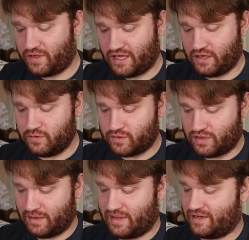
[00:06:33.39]
For the
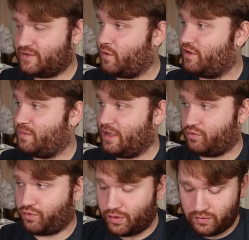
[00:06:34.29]
username, that is going to be
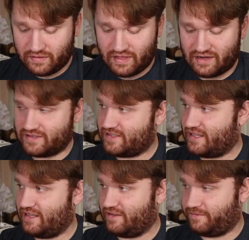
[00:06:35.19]
root, that is
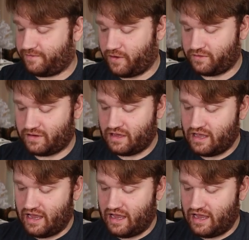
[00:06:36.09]
the default,